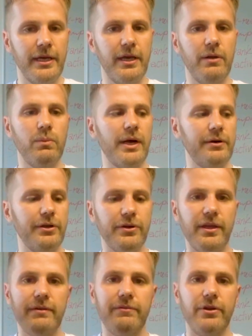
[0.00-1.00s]
in where you
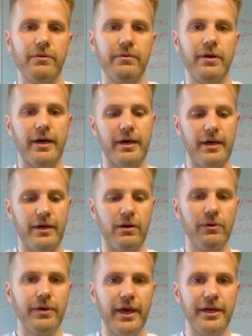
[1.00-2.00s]
give your
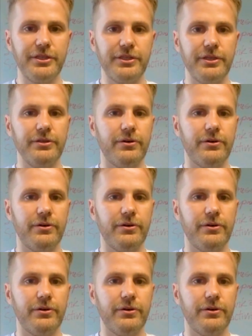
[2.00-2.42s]
location,